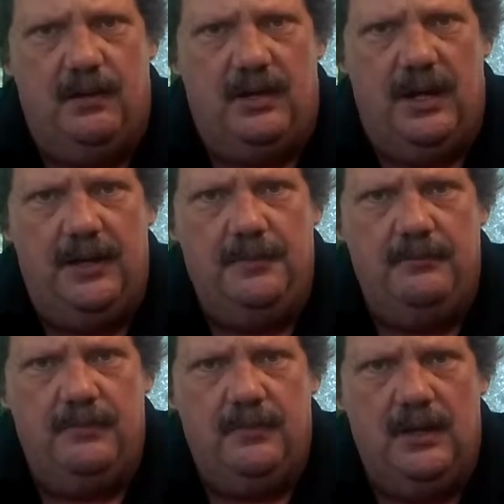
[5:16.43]
Okay?
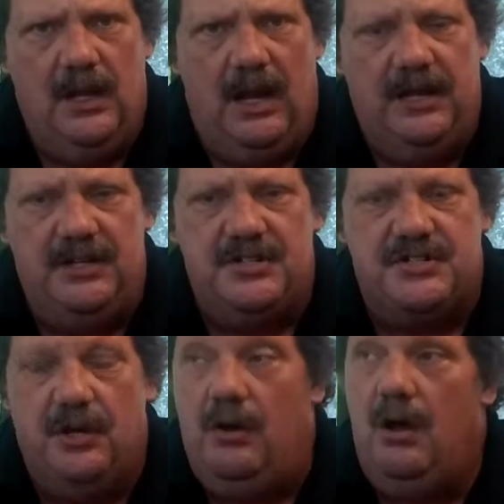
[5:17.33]
I didn't
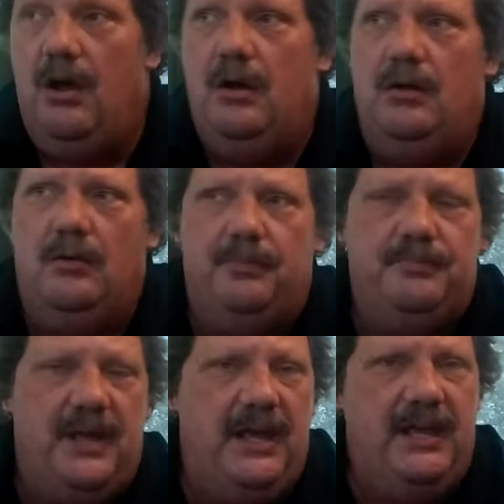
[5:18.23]
just go, oh,
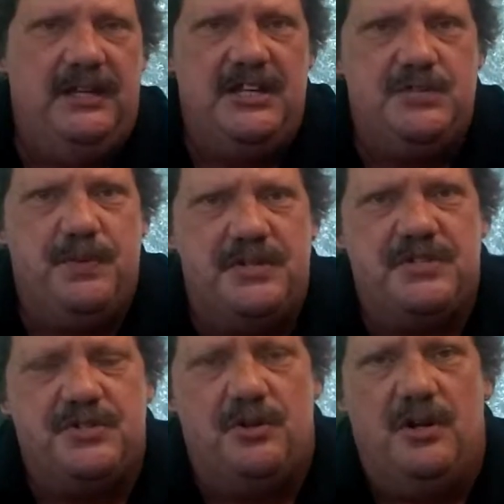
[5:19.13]
hey, these
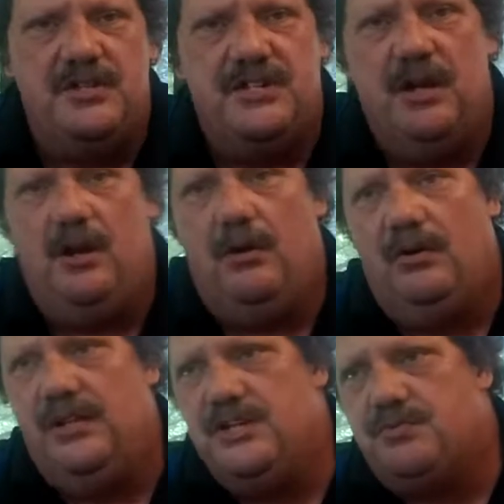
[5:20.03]
pistons are on sale,
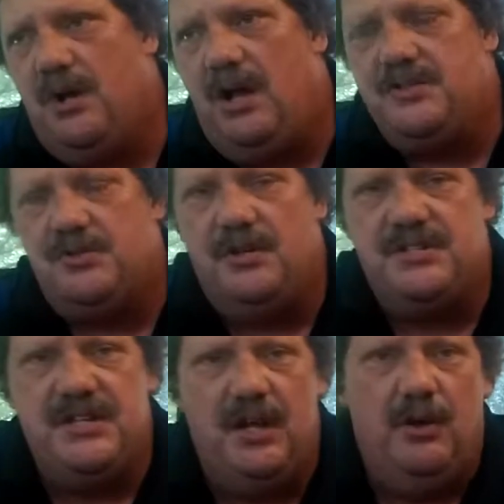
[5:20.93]
or these rods are
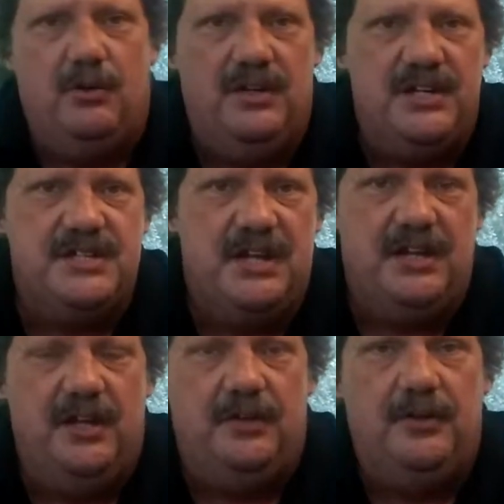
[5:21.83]
on sale, or this, that,
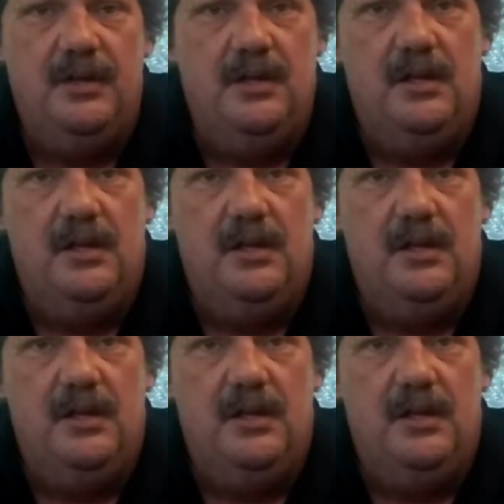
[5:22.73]
and other.